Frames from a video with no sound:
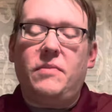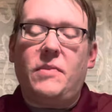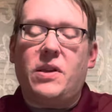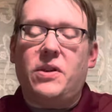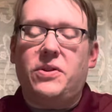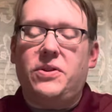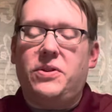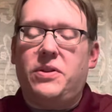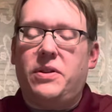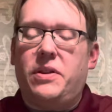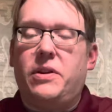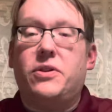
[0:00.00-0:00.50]

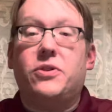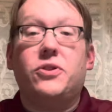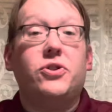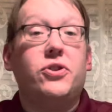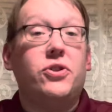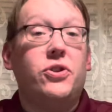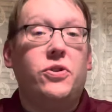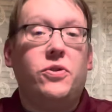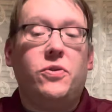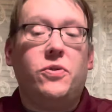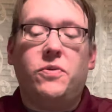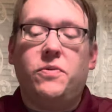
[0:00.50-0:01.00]
So there's
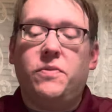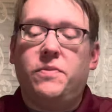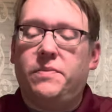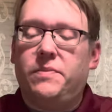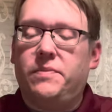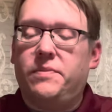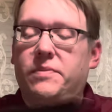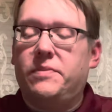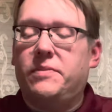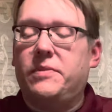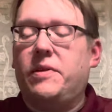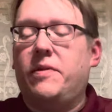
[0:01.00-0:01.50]
2.
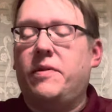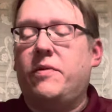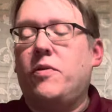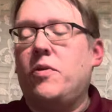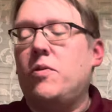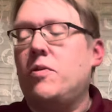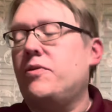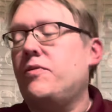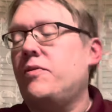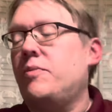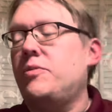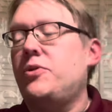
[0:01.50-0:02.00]
And of
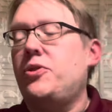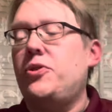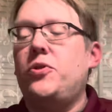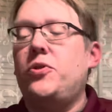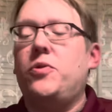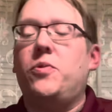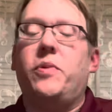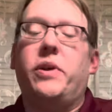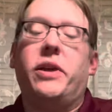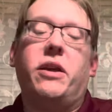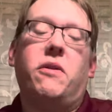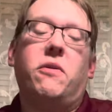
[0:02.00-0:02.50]
course, from 2,
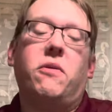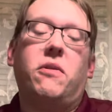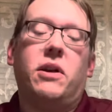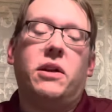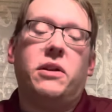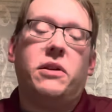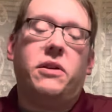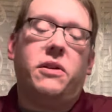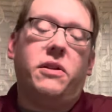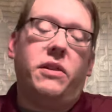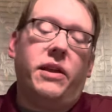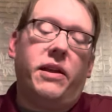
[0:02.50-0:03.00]
we go on
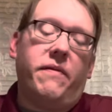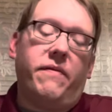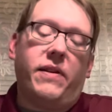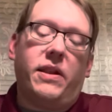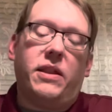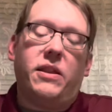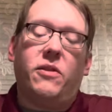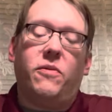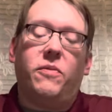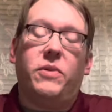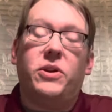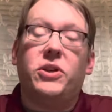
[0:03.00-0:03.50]
to the
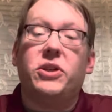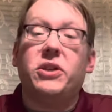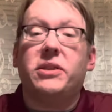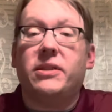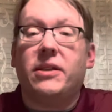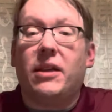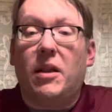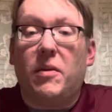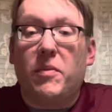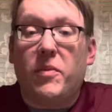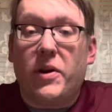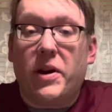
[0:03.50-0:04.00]
event that we just
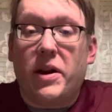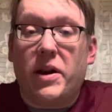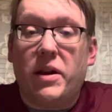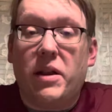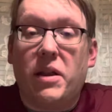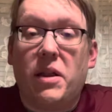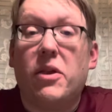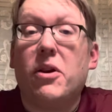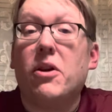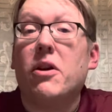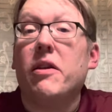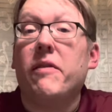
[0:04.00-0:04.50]
celebrated,
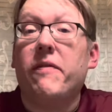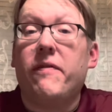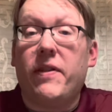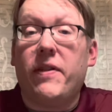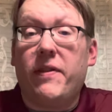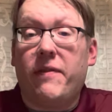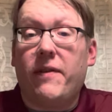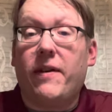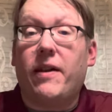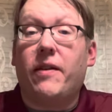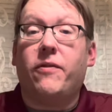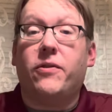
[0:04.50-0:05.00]
the
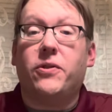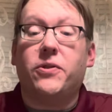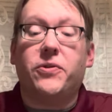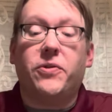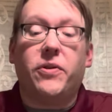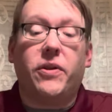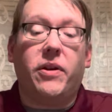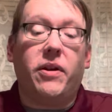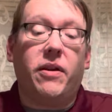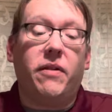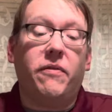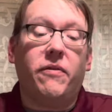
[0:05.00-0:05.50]
35th
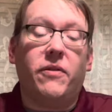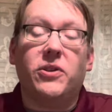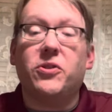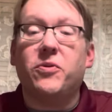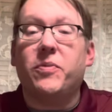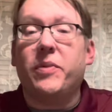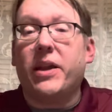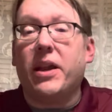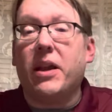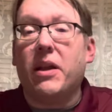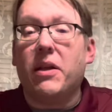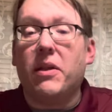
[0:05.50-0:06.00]
anniversary of,
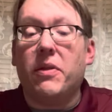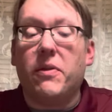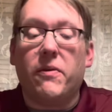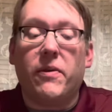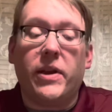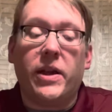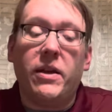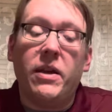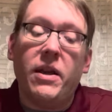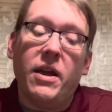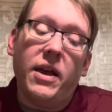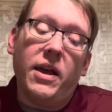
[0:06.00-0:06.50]
WrestleMania
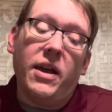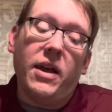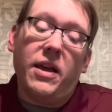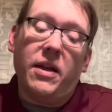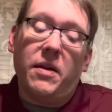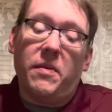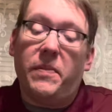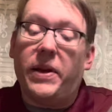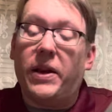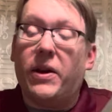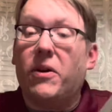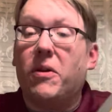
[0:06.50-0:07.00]
3,
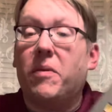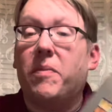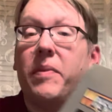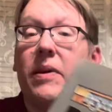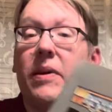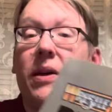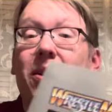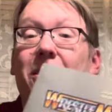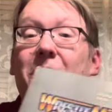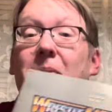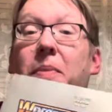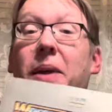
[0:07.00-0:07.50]
Bigger,
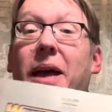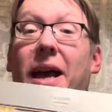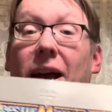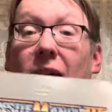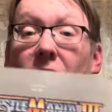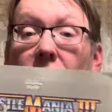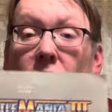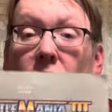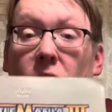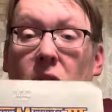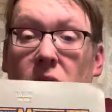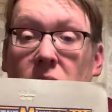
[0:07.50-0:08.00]
Better,
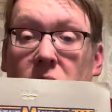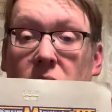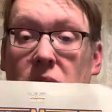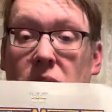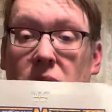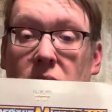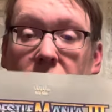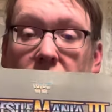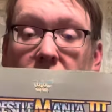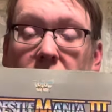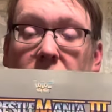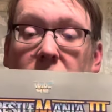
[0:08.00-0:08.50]
Badder,
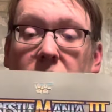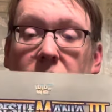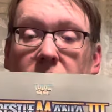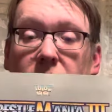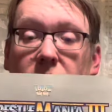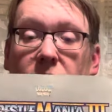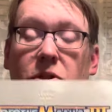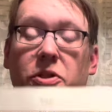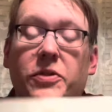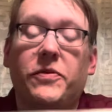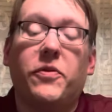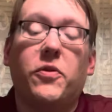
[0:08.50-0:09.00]

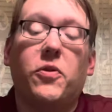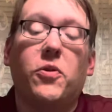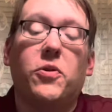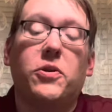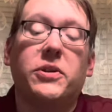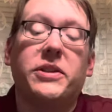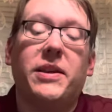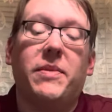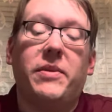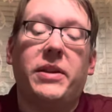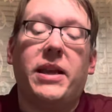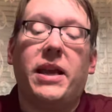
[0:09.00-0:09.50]
which of course
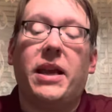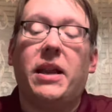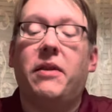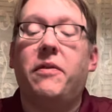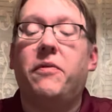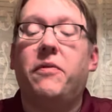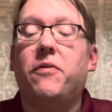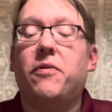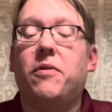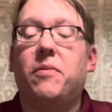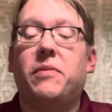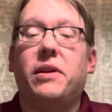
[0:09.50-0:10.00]
emanated
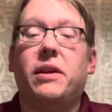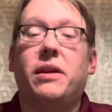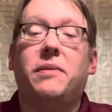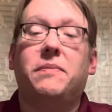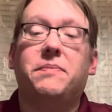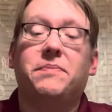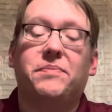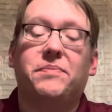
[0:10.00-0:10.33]
from the